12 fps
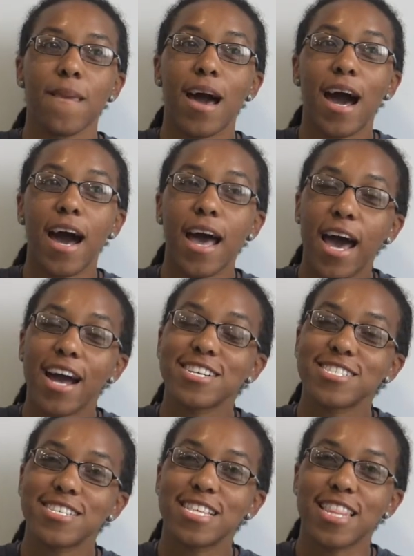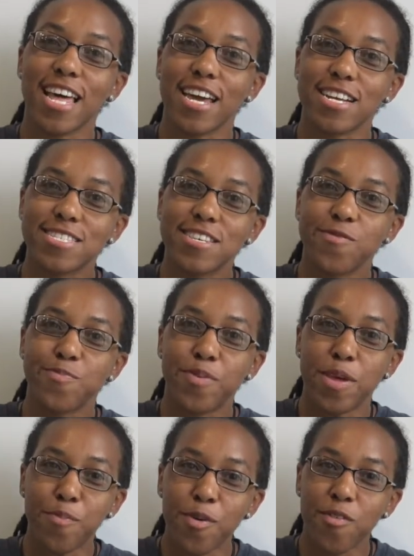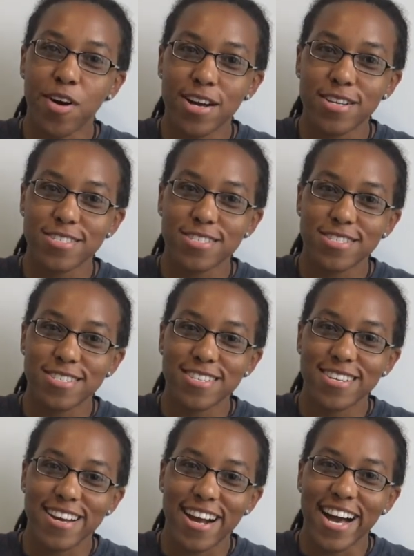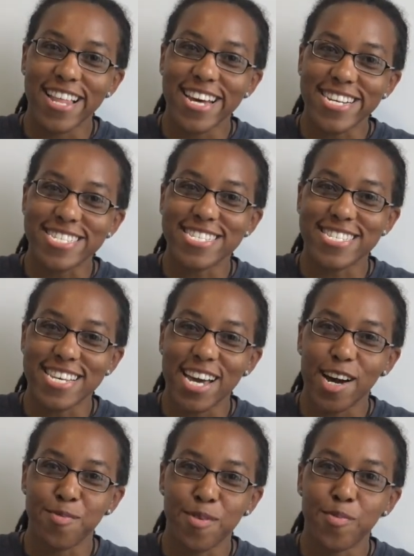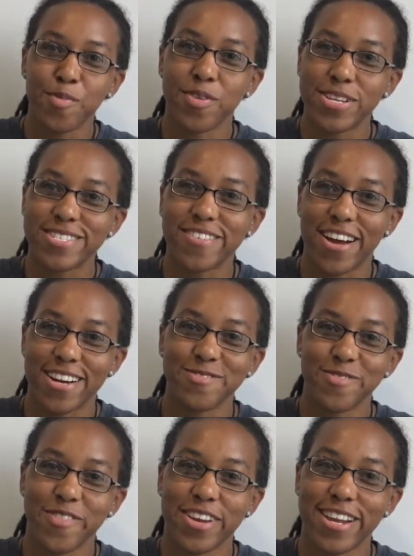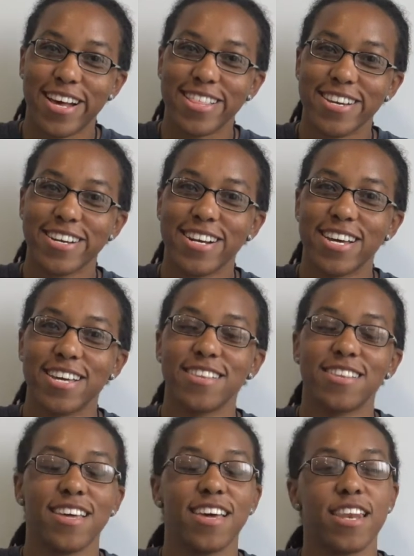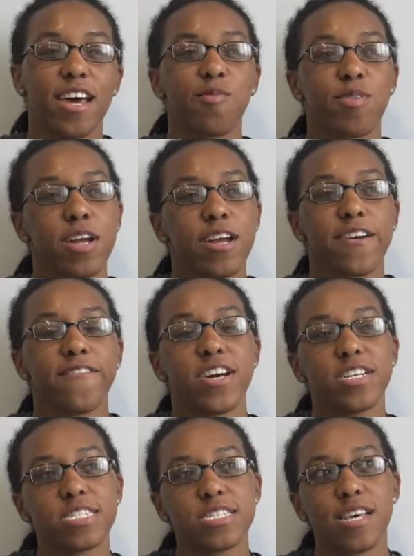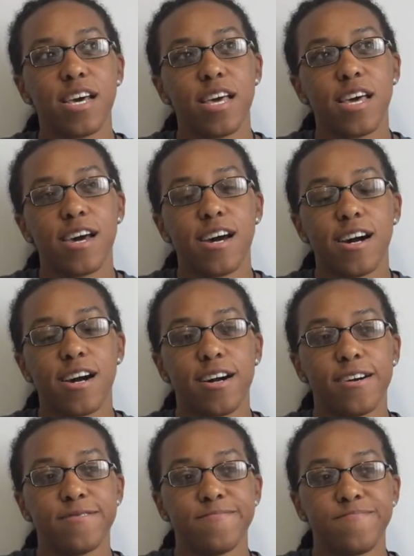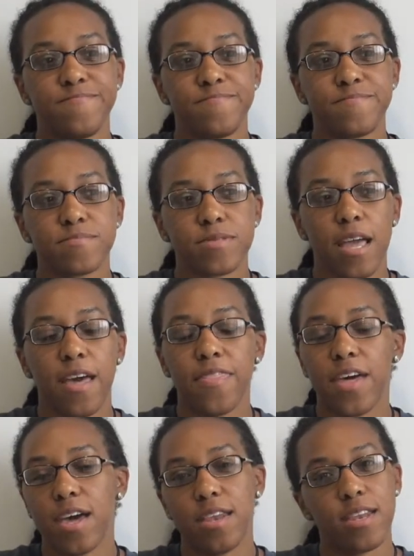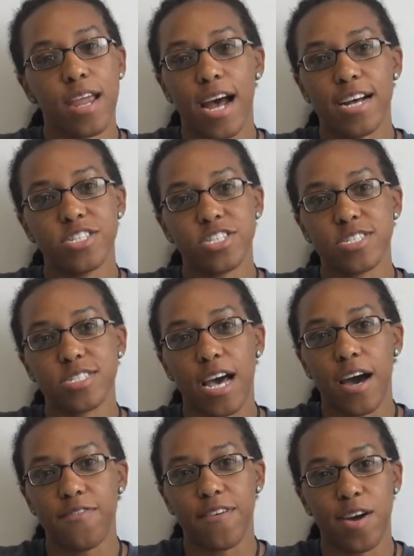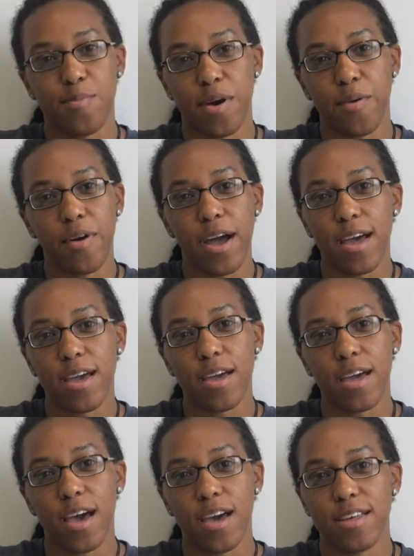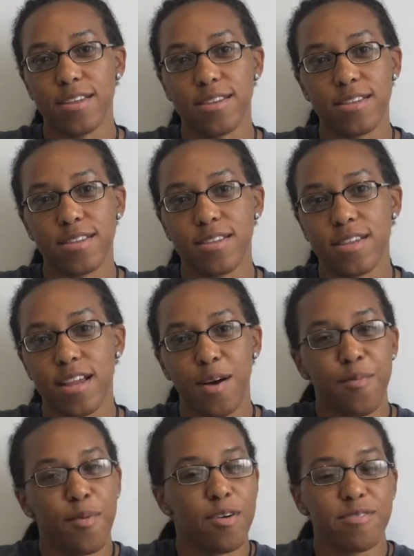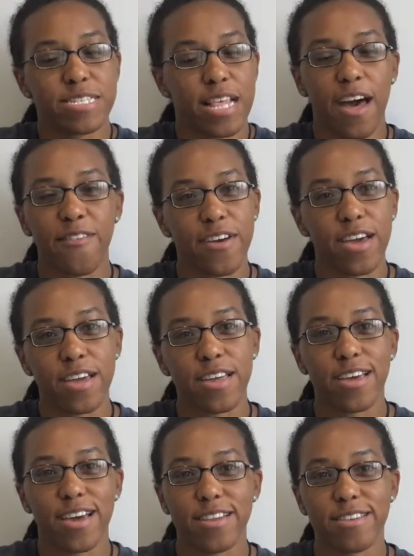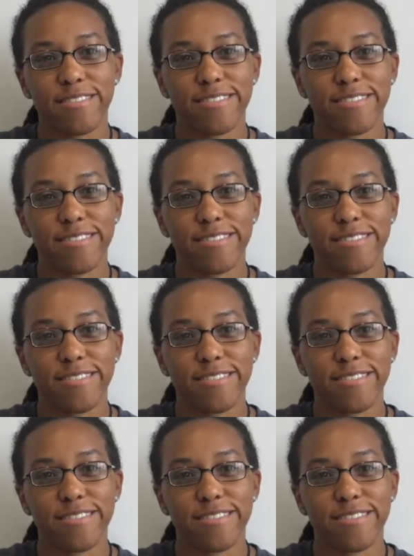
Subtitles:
I actually like to people watch. I like to see how people interact with one another in networking events, and then I find my way, and I'm always laughing, and